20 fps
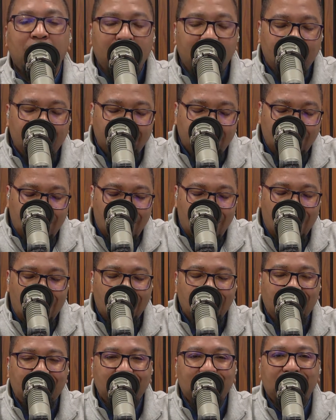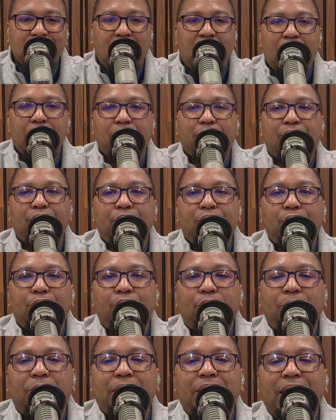If God desired for you
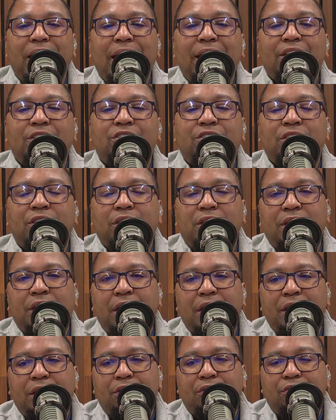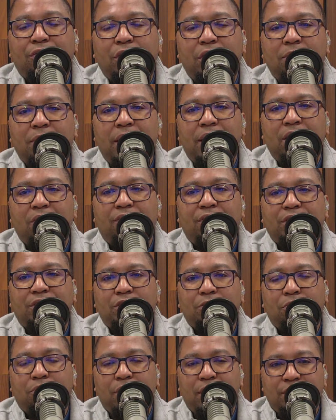to be instantly in his fully
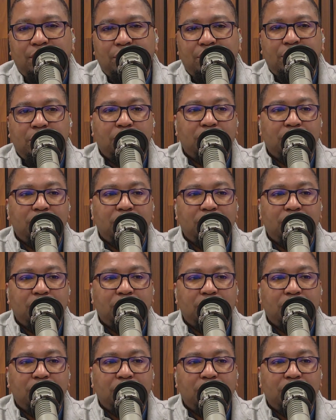manifested presence,